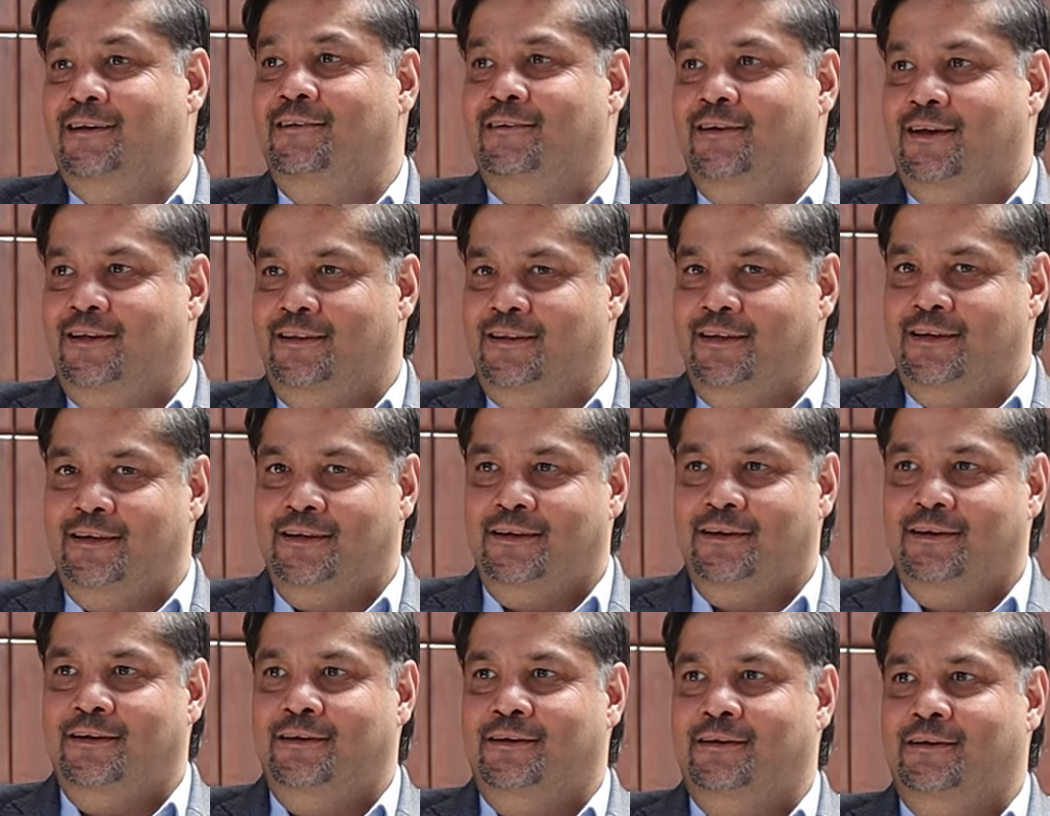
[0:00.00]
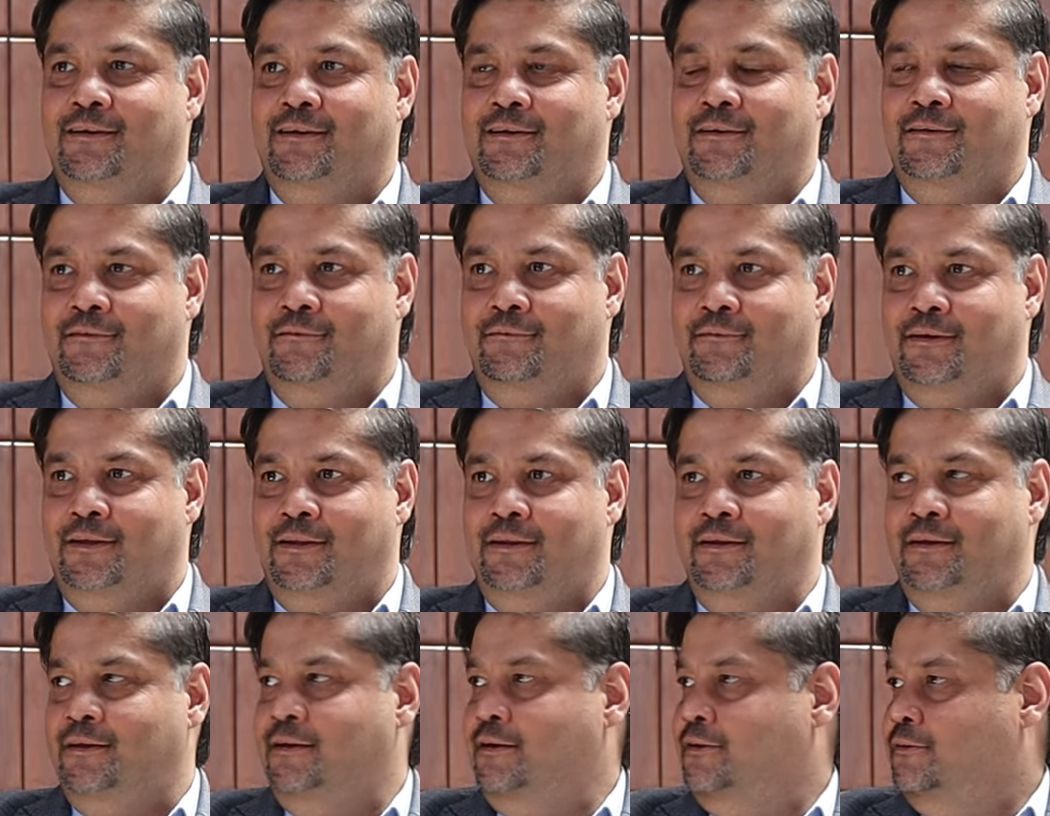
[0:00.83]
I think
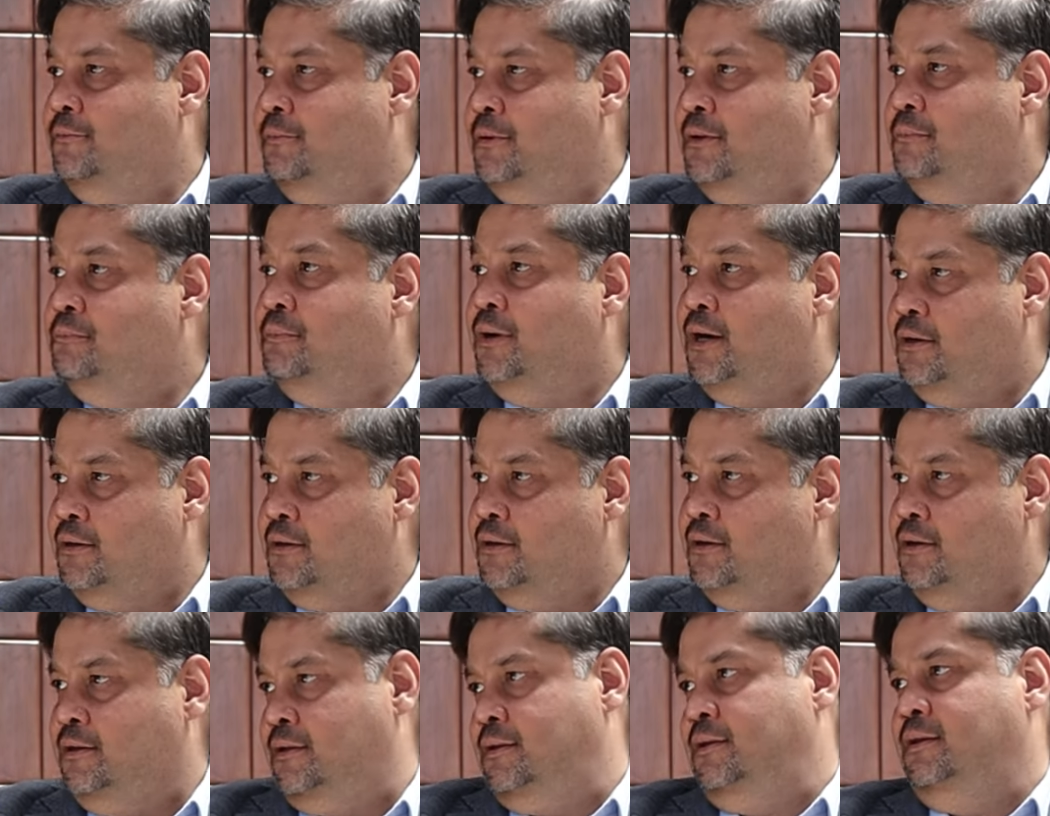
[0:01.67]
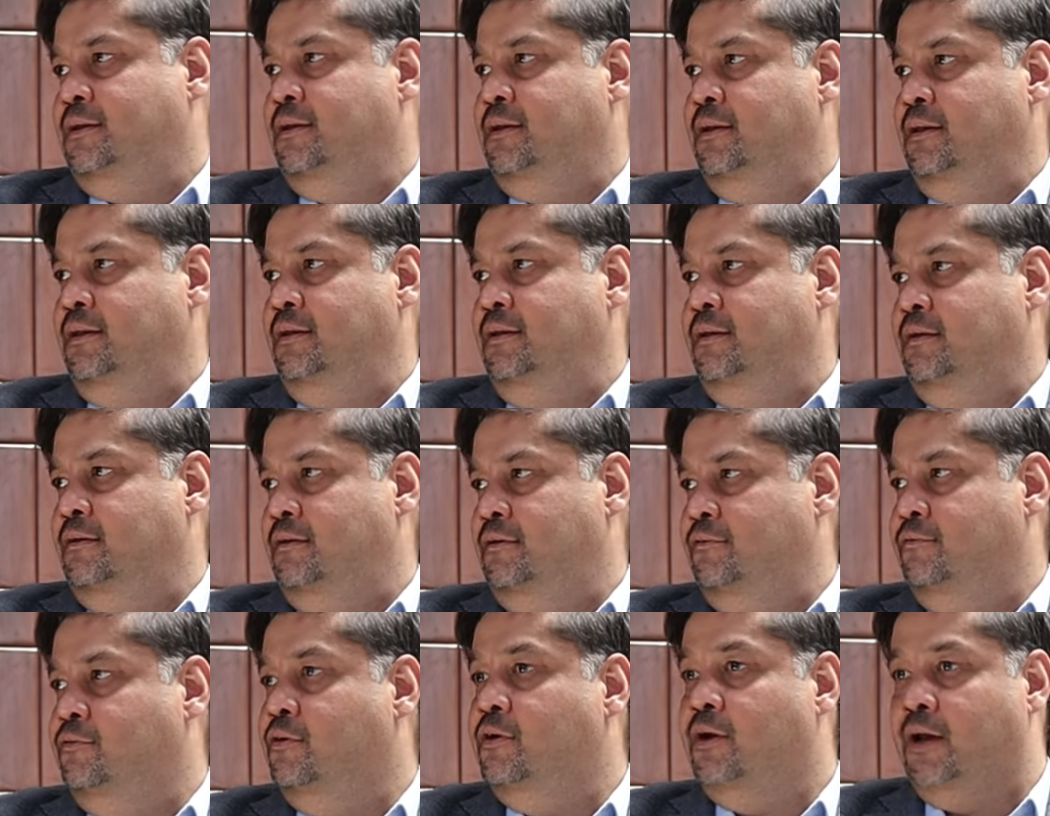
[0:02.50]
whether it's been Pata
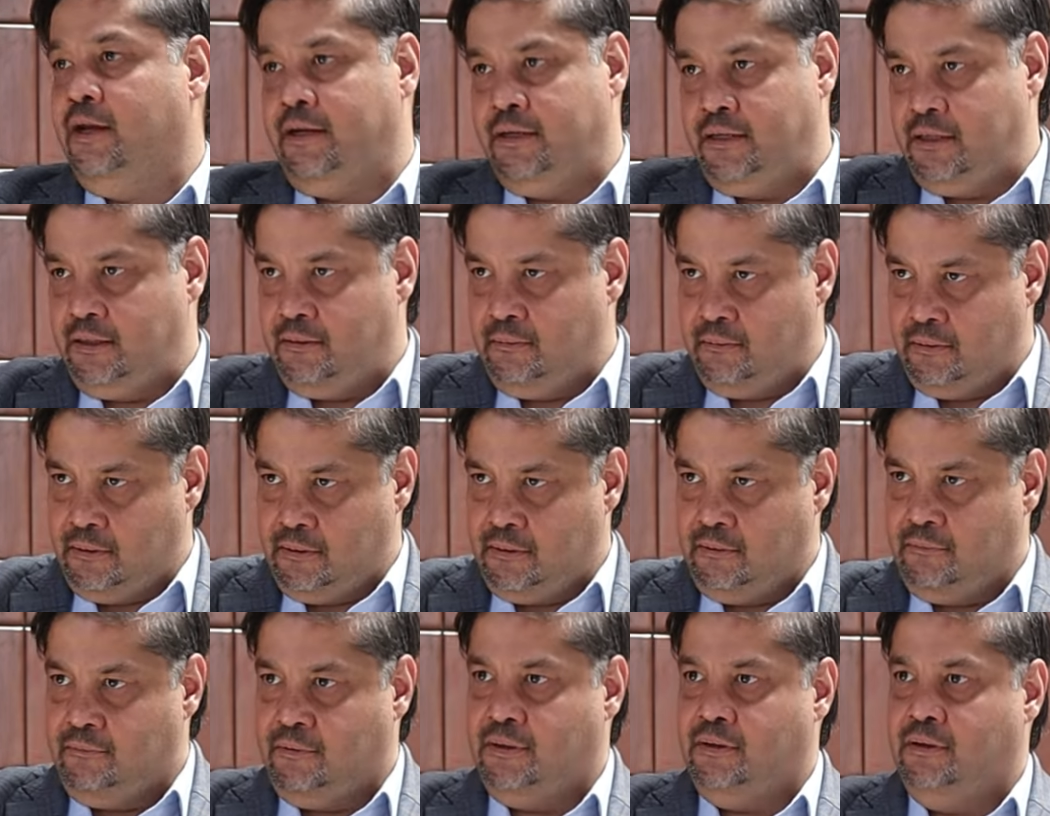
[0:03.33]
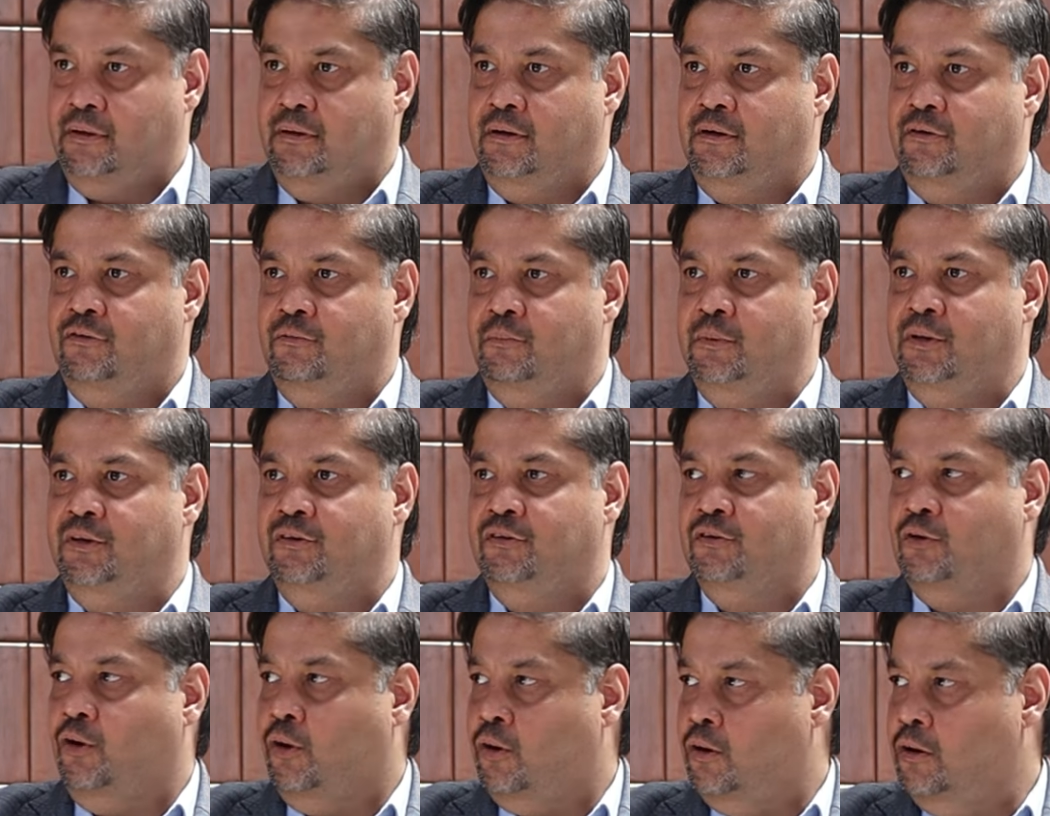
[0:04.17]
for ITB, whether it's been
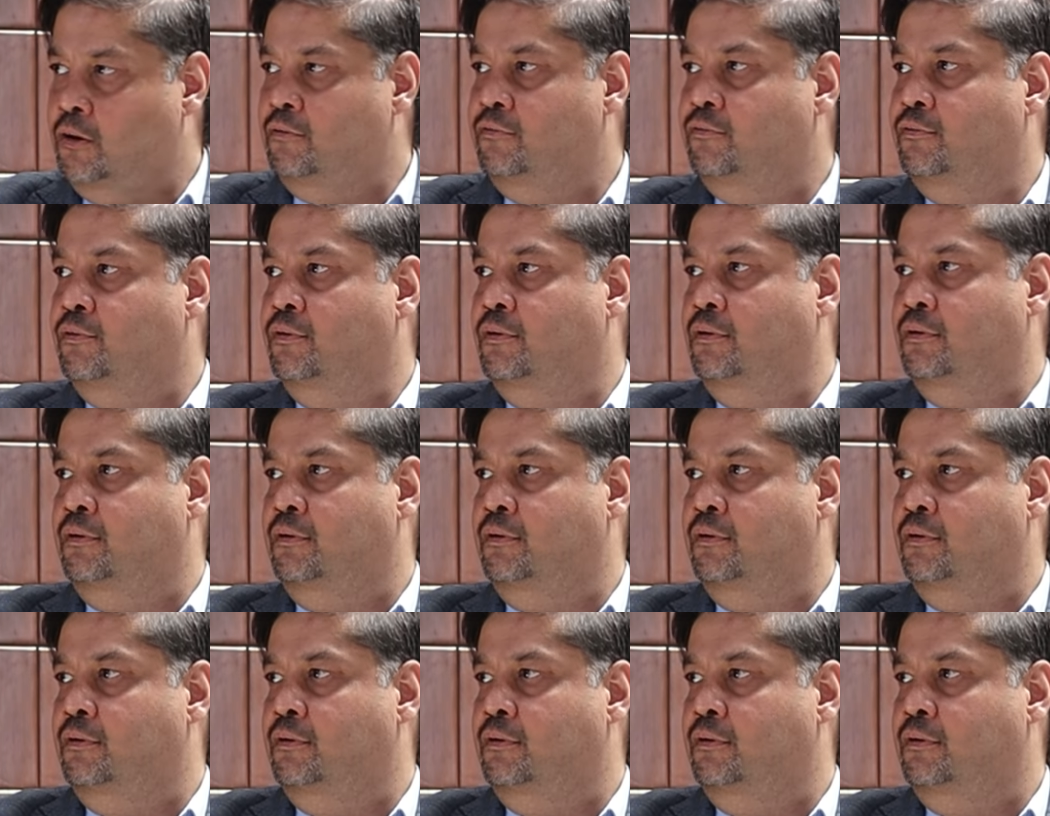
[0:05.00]
SCOL